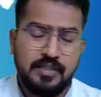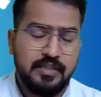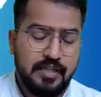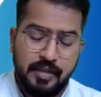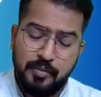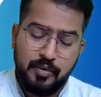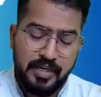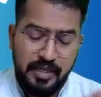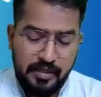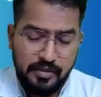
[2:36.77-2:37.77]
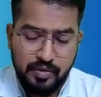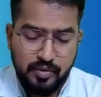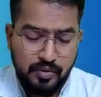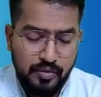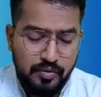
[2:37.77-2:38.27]
time you can take.
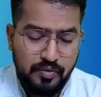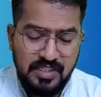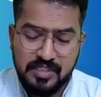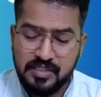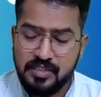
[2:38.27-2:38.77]
So first,